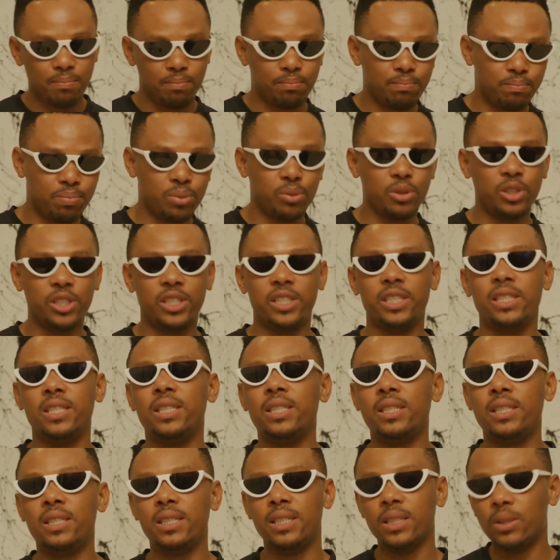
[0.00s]
push
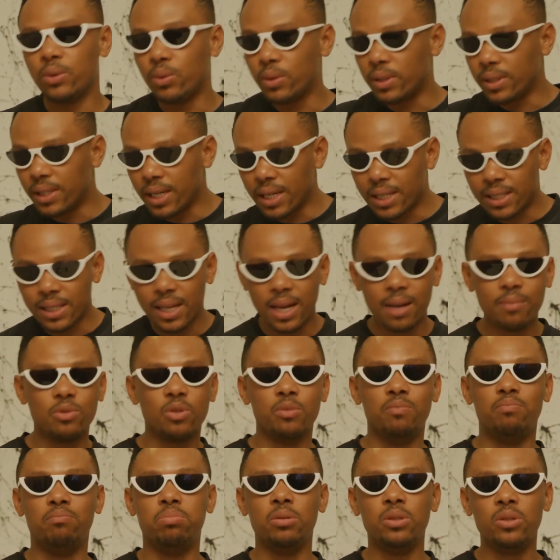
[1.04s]
it, it will take time to
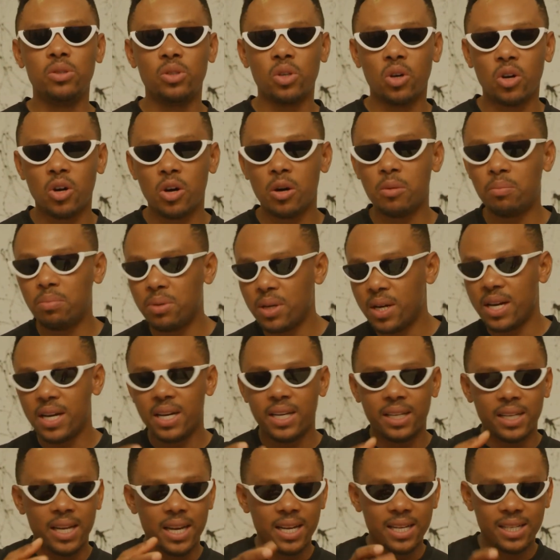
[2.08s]
boot up,
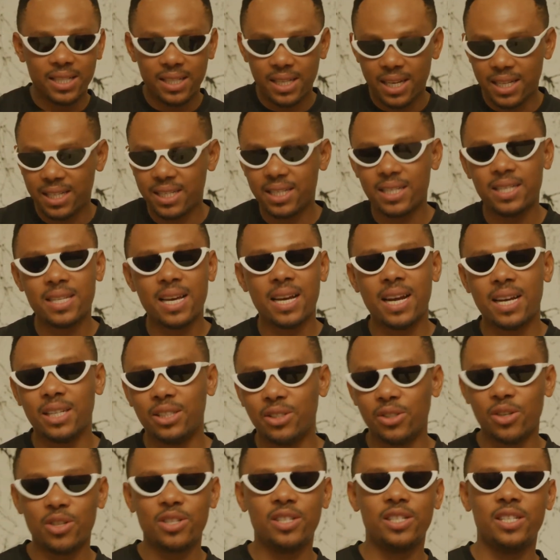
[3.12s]
then you set it and
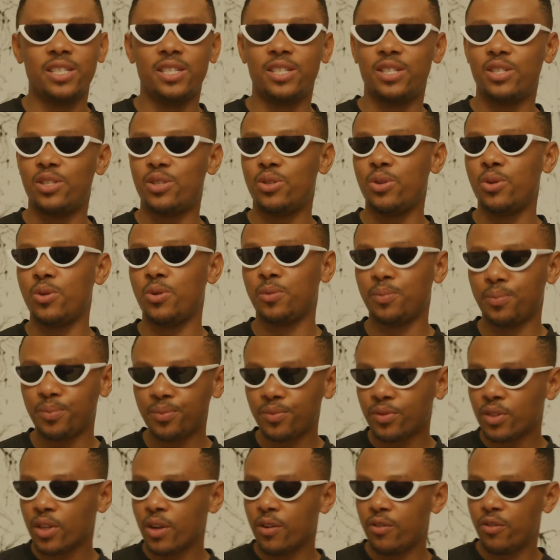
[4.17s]
adjust it. So
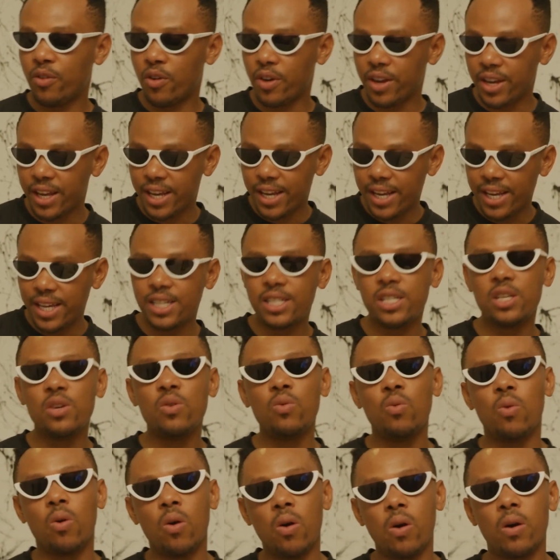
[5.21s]
for easy
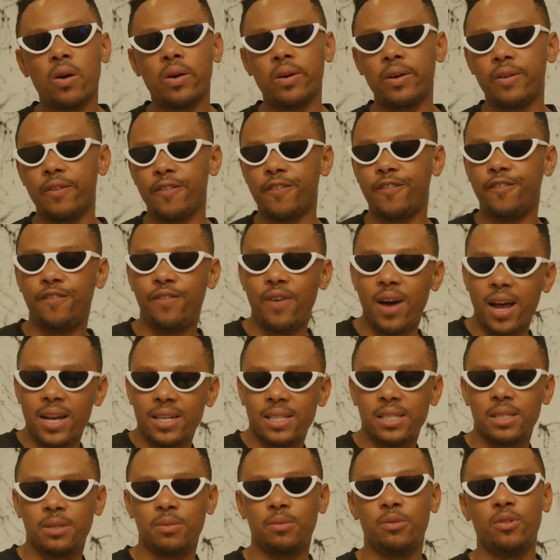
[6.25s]
work,
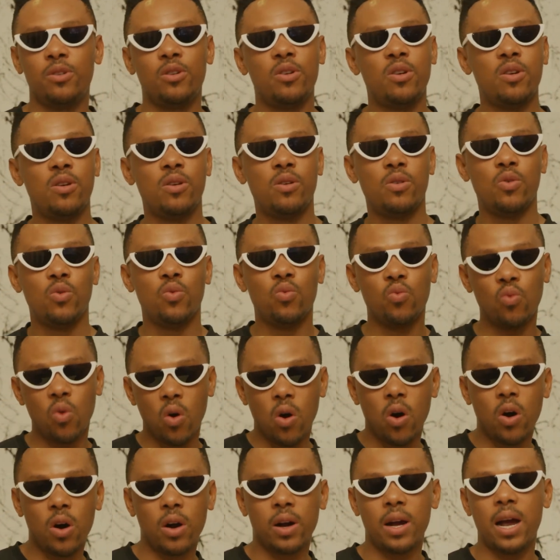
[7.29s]
fast
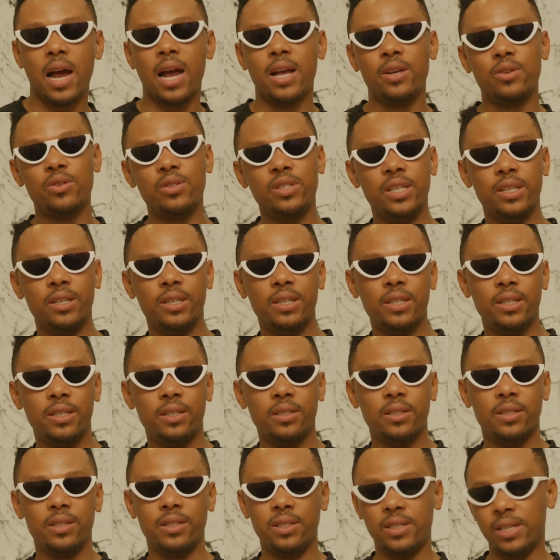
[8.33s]
work, I use the
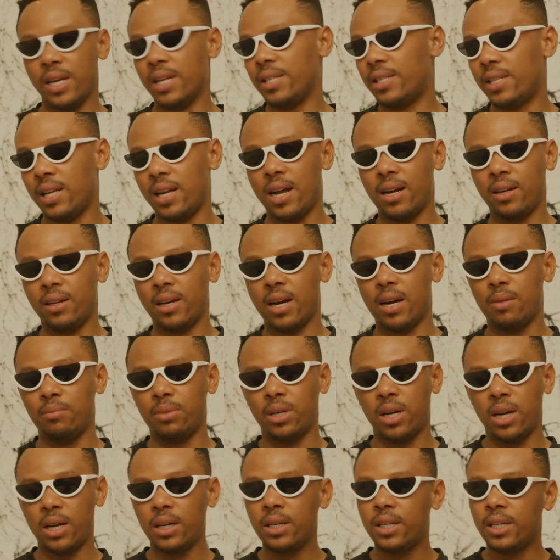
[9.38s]
DSLR
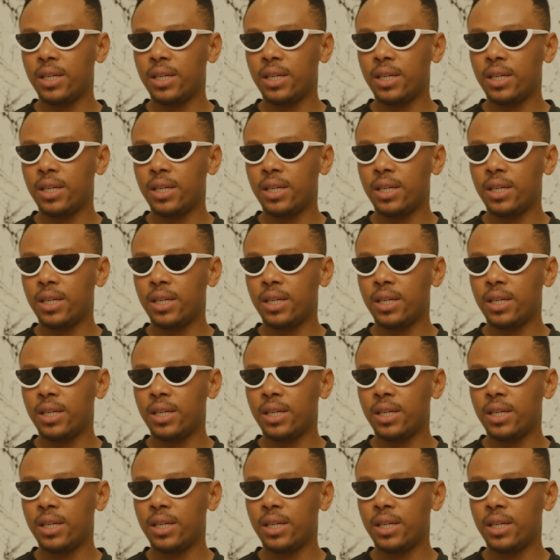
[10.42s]
camera.